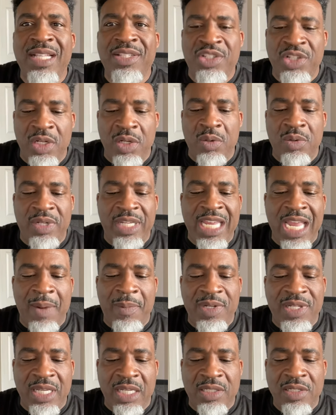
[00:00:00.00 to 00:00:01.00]
general,
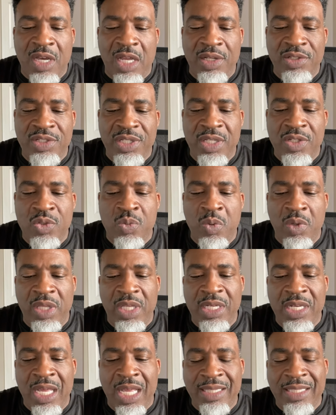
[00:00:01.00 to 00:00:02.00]
camera technology is really
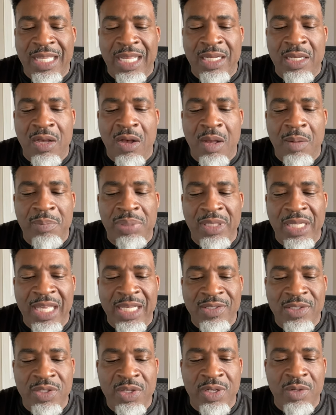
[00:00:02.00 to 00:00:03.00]
not that
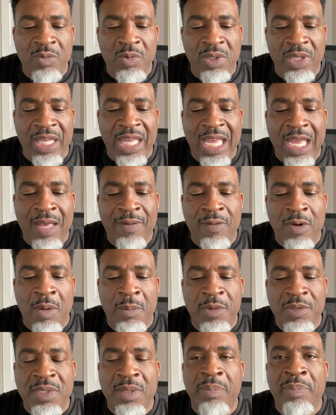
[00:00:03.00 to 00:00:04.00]
complex. So you can really have
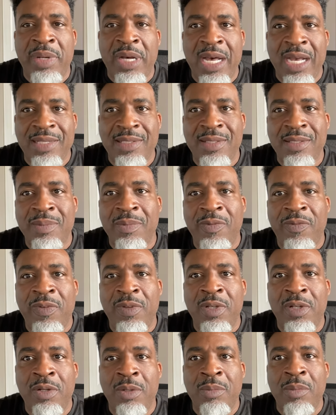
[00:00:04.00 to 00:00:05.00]
almost a box and some
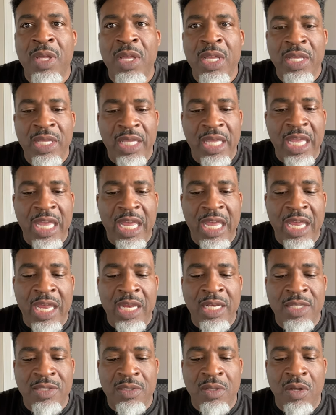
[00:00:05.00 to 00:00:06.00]
film.
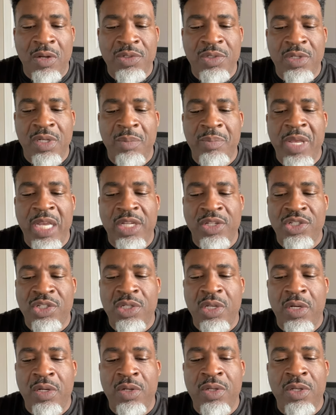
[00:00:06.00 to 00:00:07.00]
And as long as you can make a
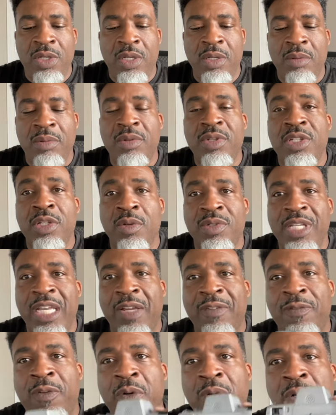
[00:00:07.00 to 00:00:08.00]
shutter, you can, you know, take
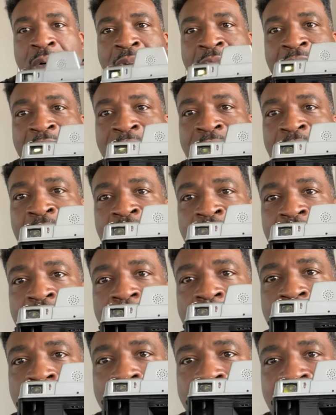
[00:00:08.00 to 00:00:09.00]
a photograph.
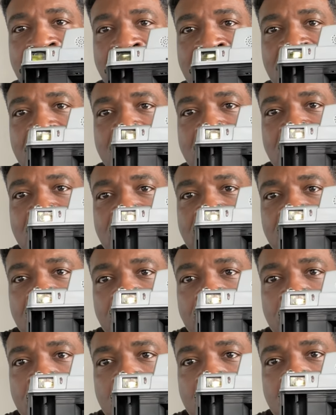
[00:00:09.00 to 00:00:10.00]
We probably did that as
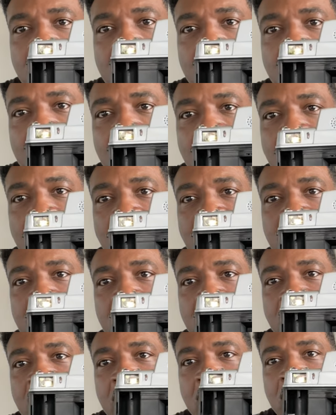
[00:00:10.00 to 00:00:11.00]
if you were a
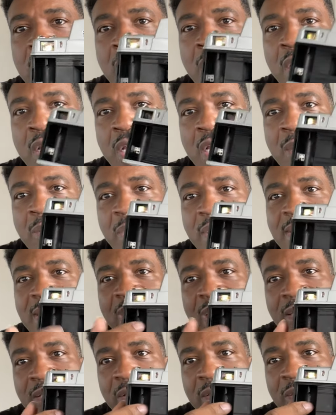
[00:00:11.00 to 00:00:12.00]
young kid. But it's
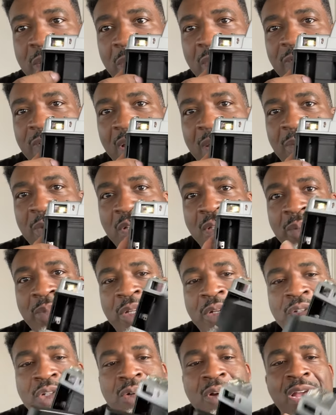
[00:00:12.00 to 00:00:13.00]
got the 35
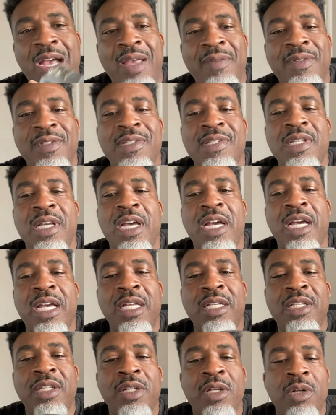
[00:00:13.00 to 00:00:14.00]
millimeter drive
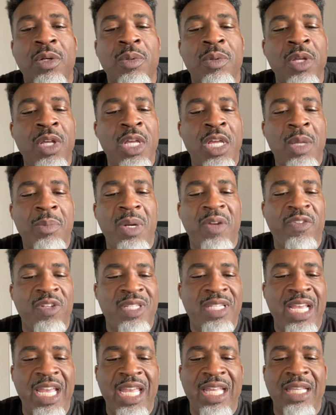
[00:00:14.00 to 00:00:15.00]
inside, you know. But if you
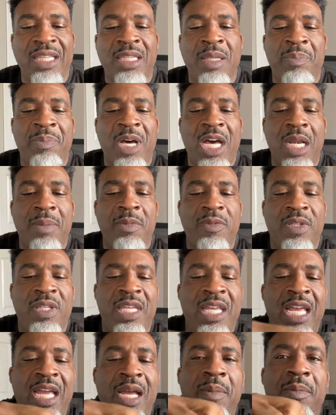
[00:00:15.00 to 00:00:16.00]
take the bottom of the
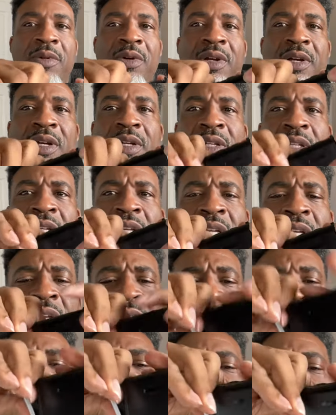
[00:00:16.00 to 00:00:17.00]
camera
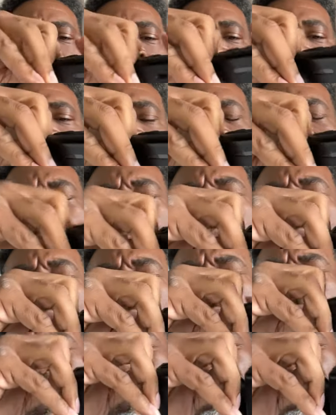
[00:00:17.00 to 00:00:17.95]
and you pull it apart,